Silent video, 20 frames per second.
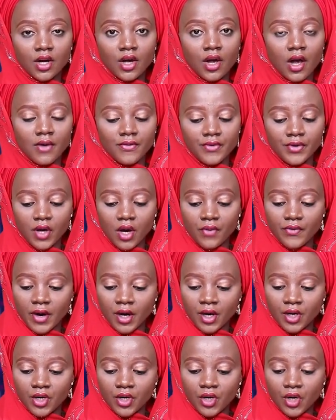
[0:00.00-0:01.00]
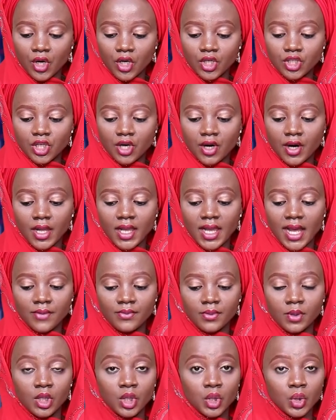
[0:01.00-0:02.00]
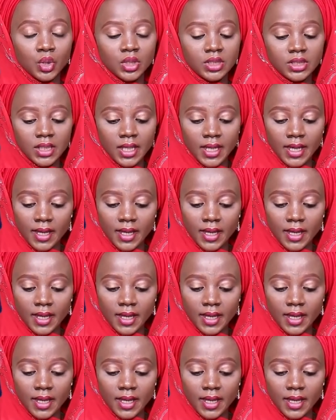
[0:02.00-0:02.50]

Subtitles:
recovery of agricultural livelihoods